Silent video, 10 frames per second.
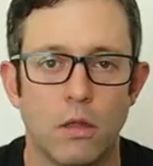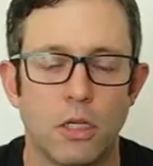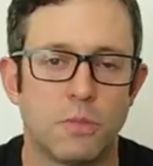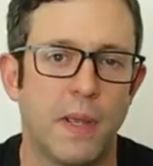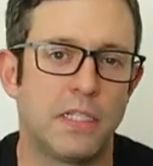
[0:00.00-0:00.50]

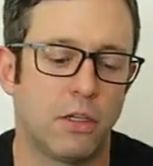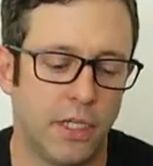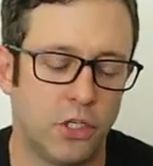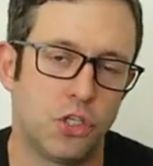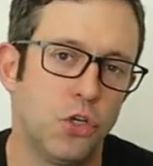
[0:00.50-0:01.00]
There's
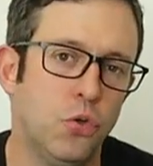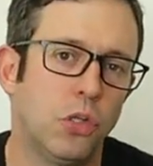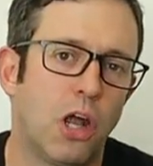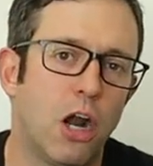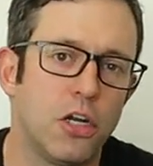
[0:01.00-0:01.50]
basically two
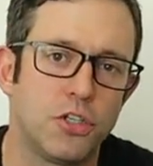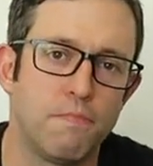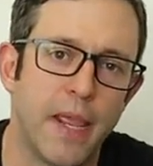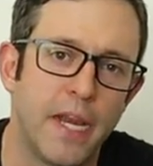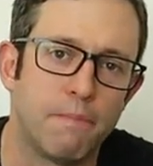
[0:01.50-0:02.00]
large
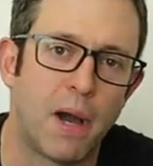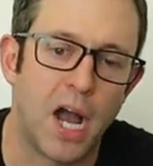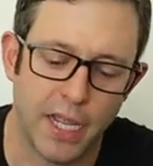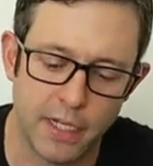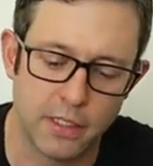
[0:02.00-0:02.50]
main
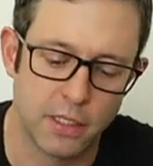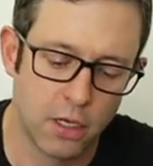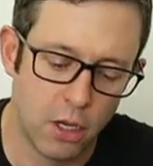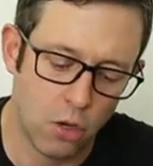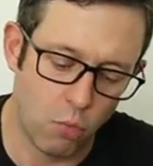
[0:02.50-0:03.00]
pockets
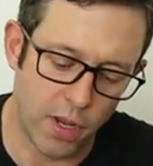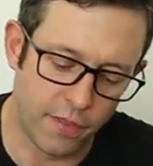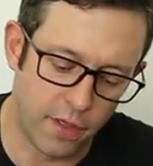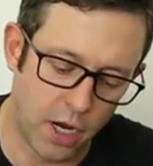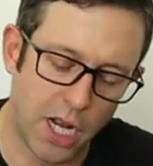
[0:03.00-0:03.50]

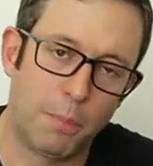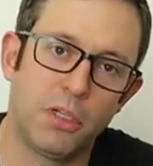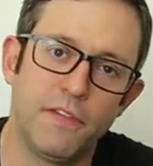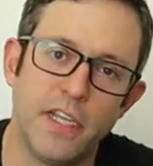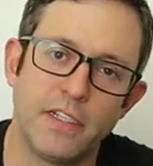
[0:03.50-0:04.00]
with a
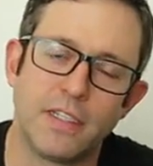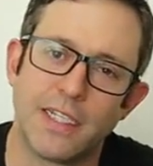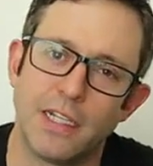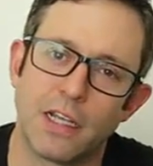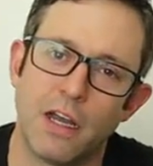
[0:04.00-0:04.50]
couple of these
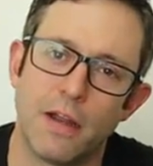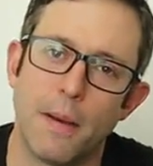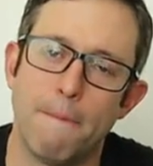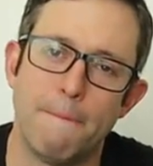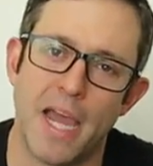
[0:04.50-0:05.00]

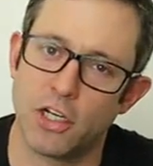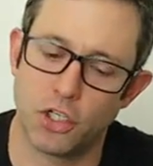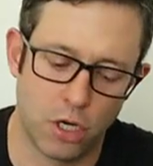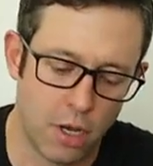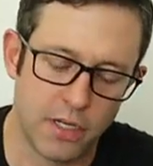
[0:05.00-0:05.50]
silicone
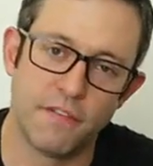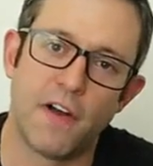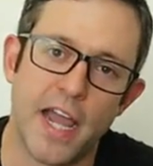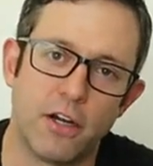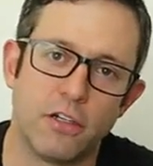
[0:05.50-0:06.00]
mesh
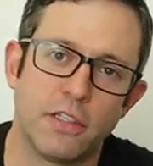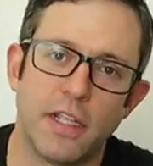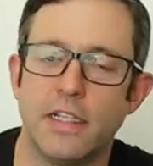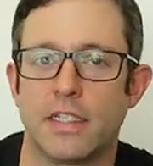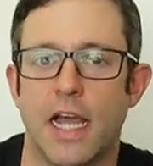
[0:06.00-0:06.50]

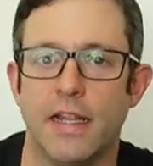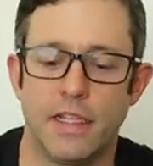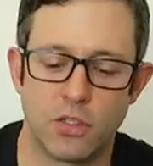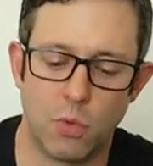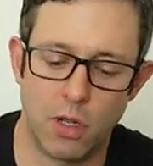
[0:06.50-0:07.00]
dividers inside
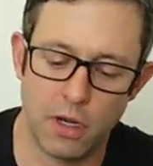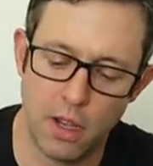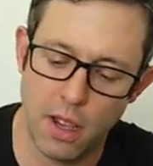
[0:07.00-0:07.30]
this one,